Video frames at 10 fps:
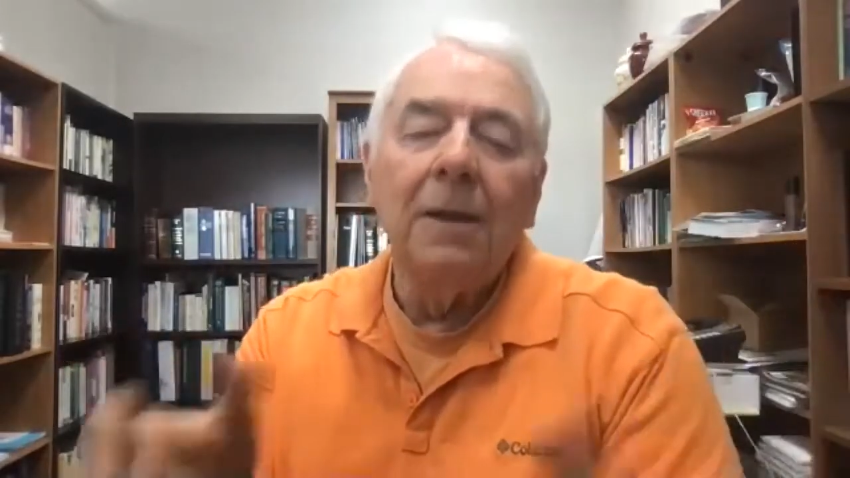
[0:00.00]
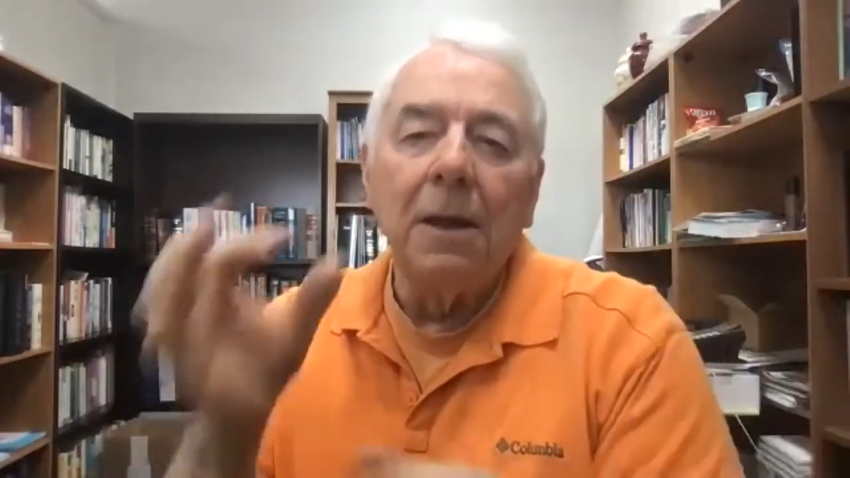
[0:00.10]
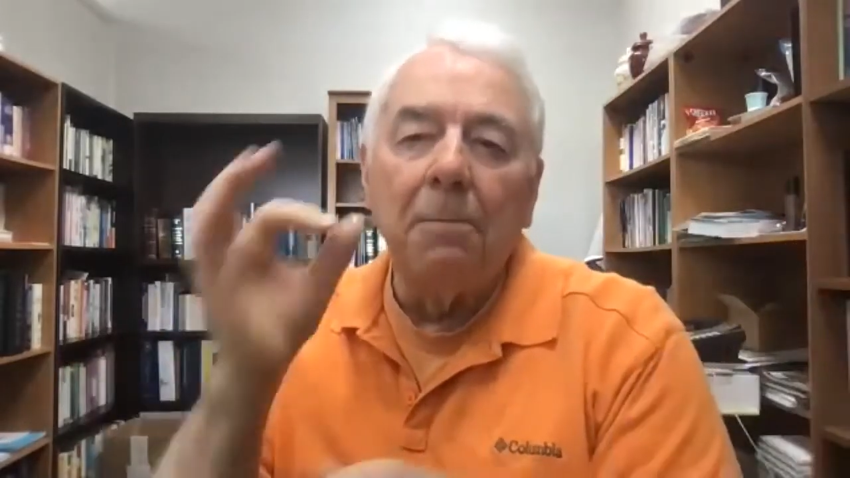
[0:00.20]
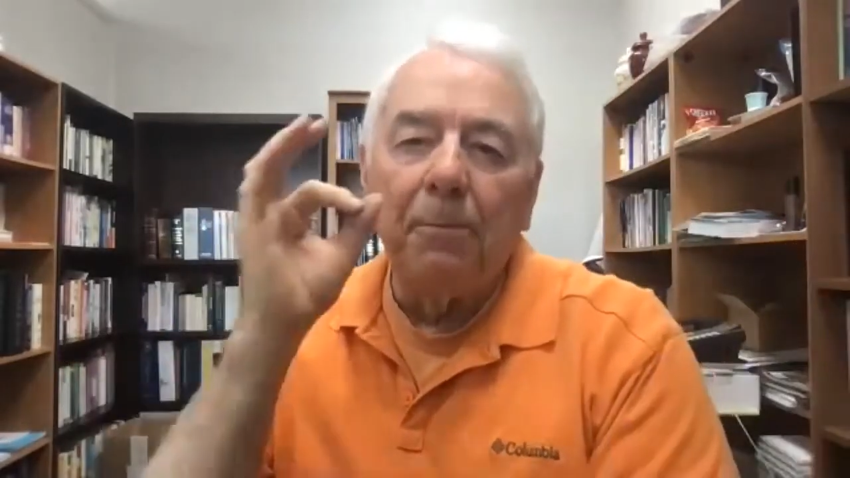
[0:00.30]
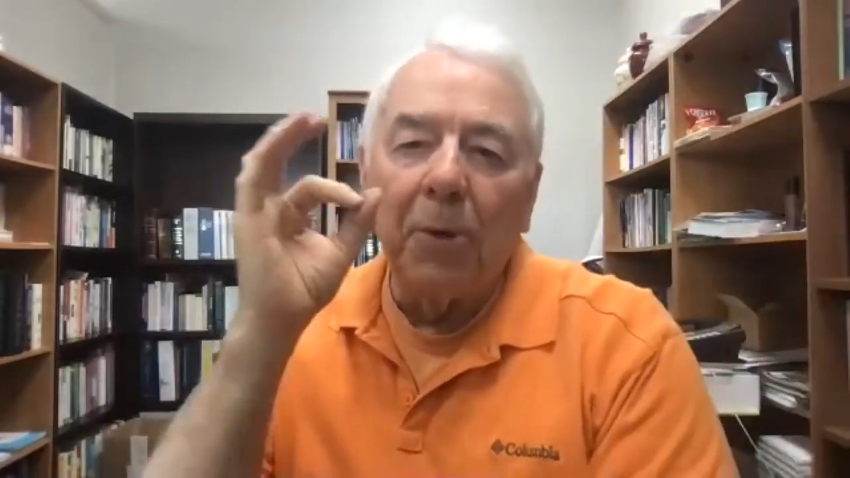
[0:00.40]

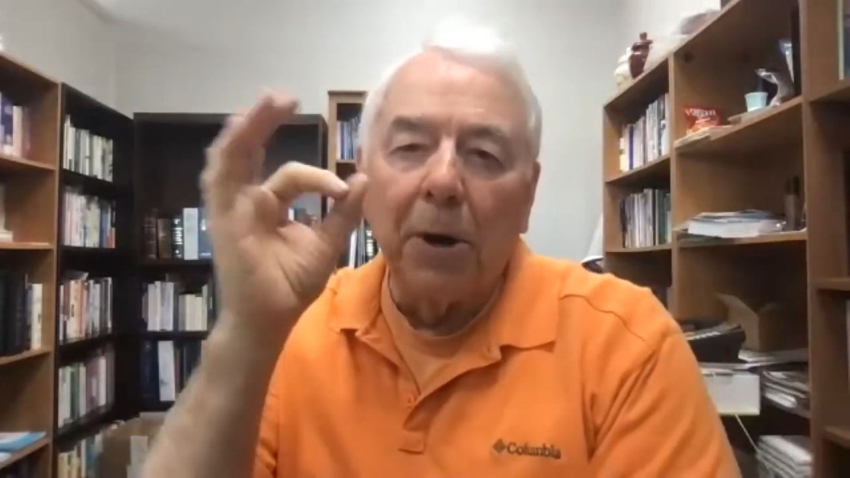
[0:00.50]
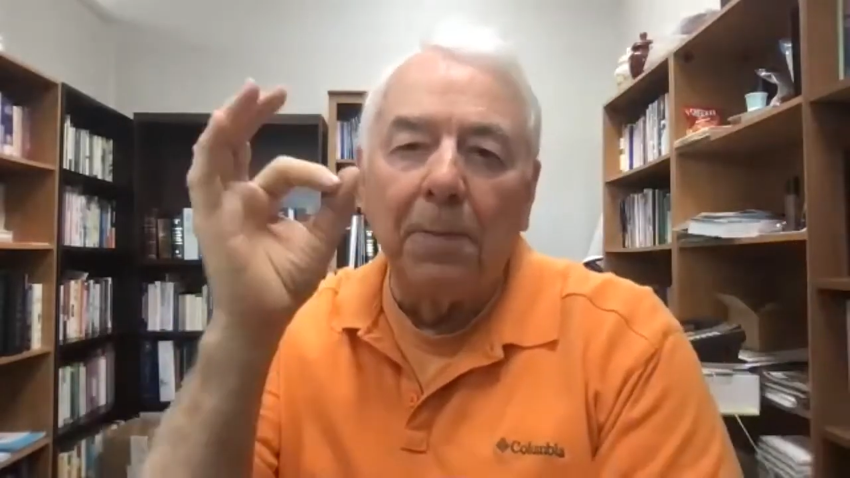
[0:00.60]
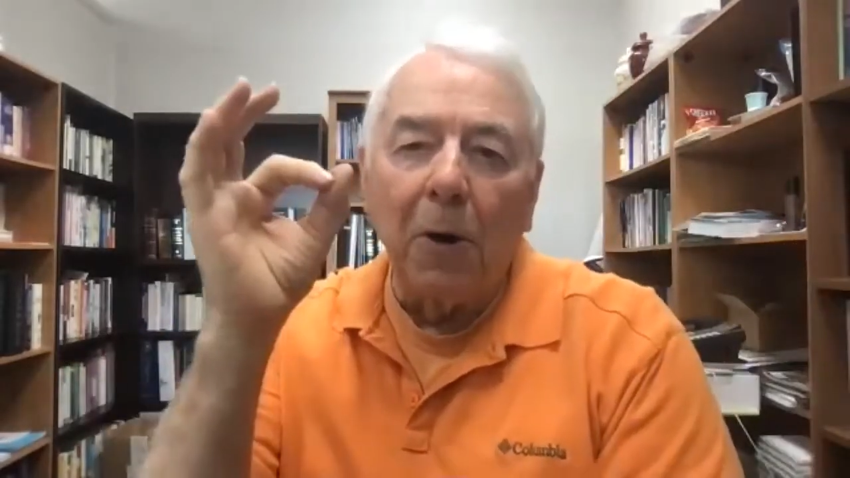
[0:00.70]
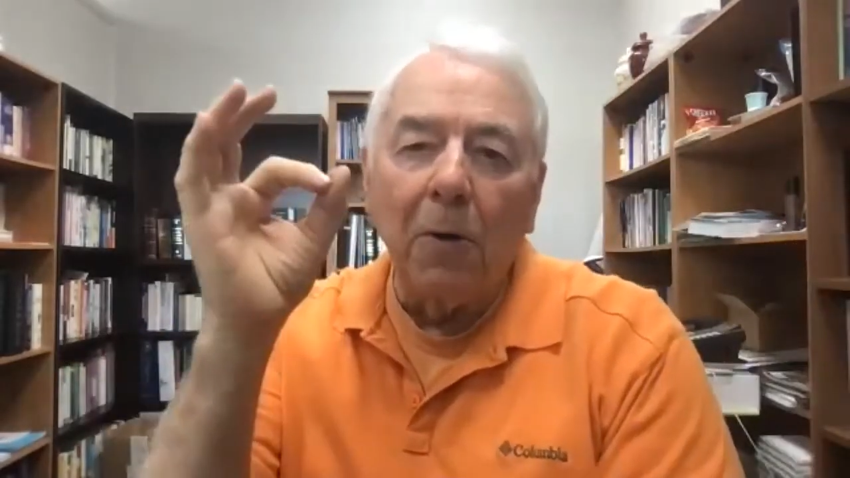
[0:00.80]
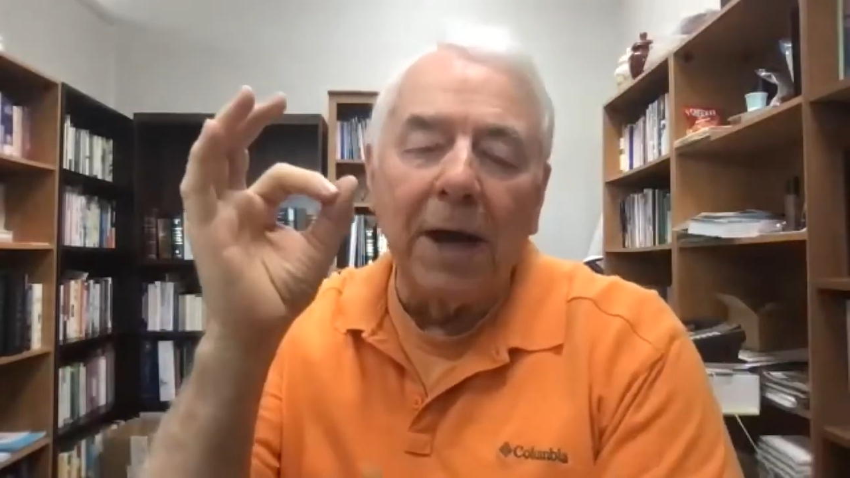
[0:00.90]
the
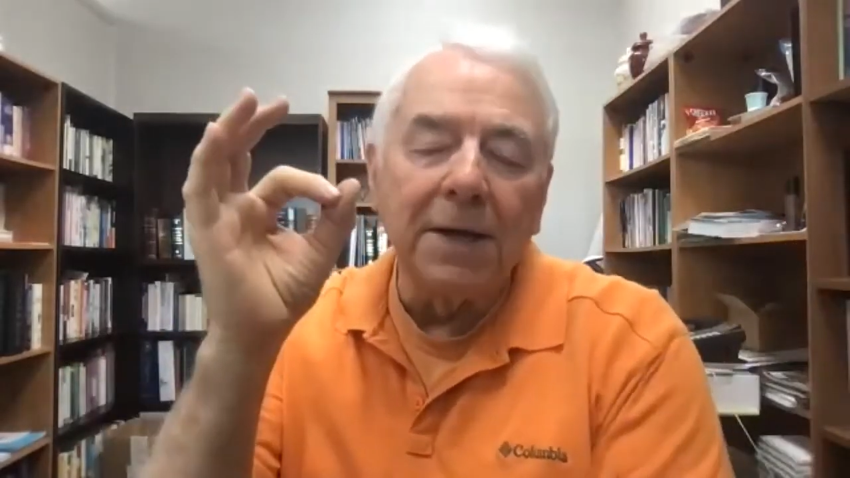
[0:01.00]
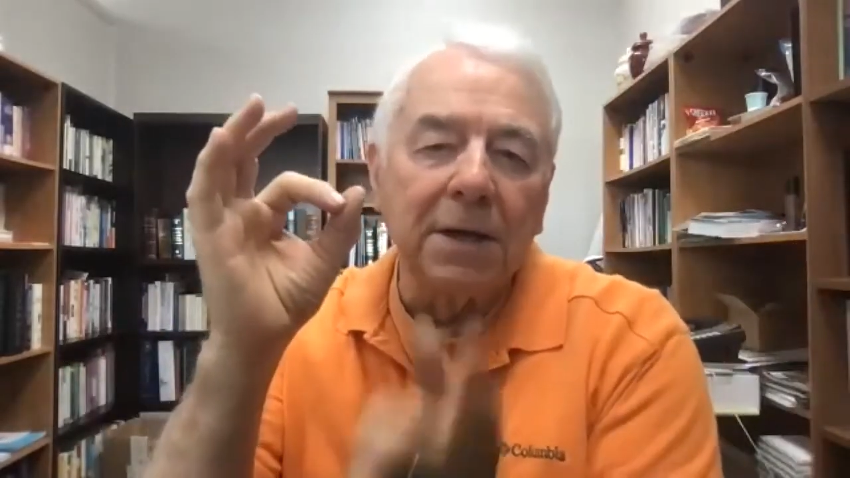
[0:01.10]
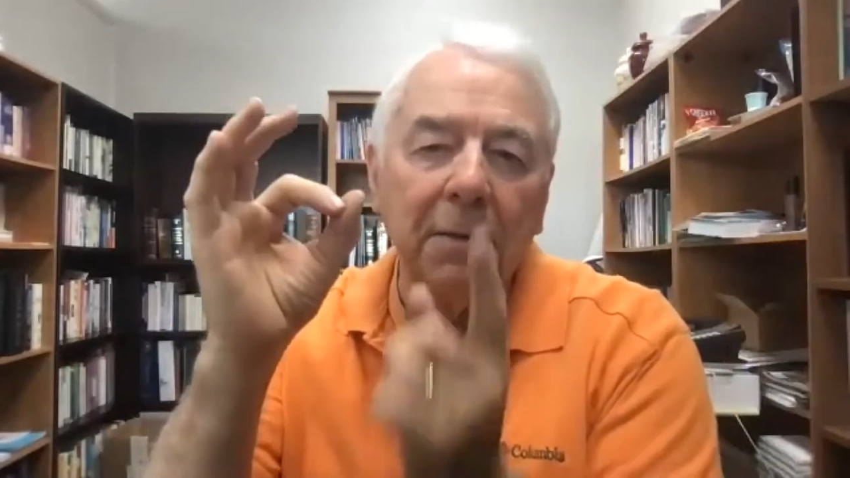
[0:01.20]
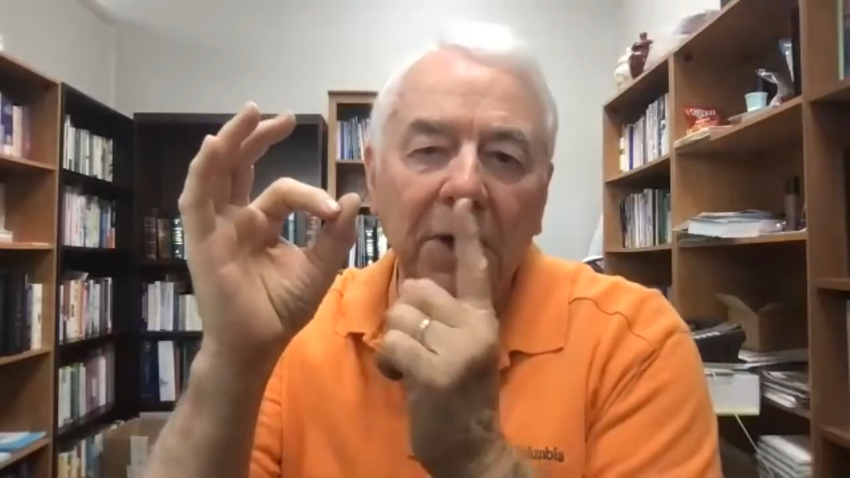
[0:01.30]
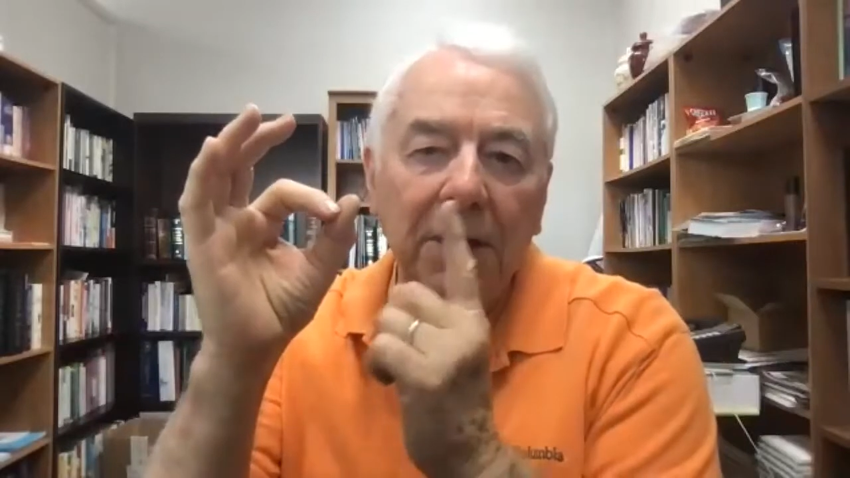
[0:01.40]
purple has
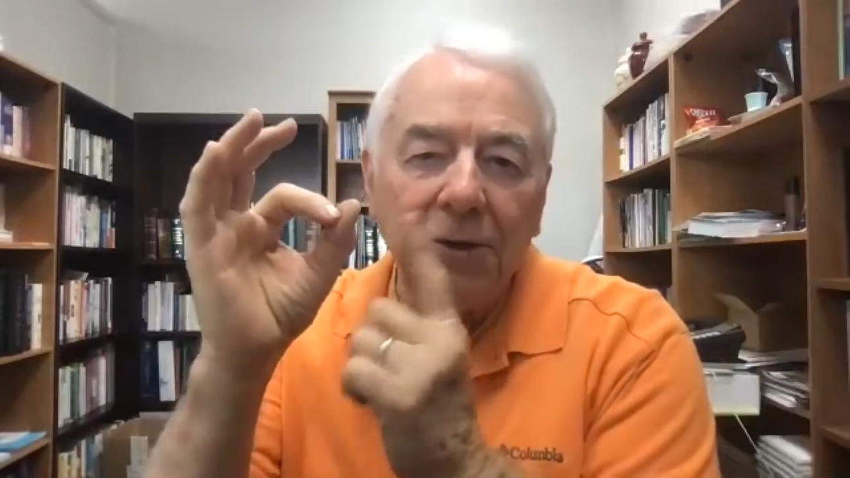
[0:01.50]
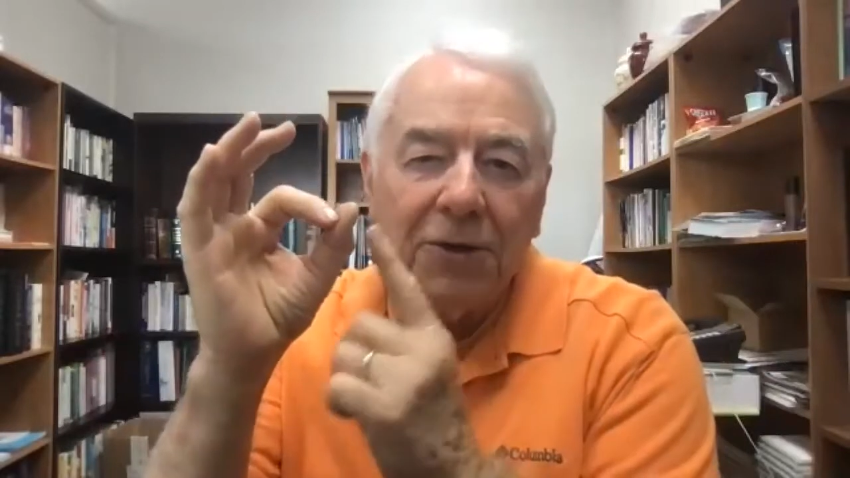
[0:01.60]
to be